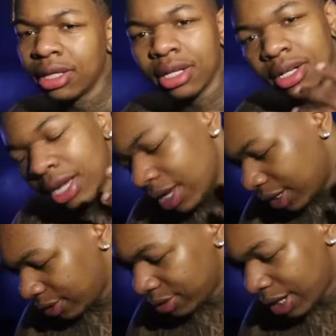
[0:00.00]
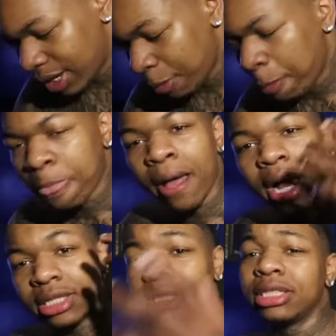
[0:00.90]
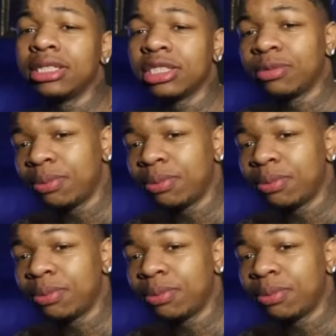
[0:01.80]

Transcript: Yeah, I ain't gonna lie. I seen this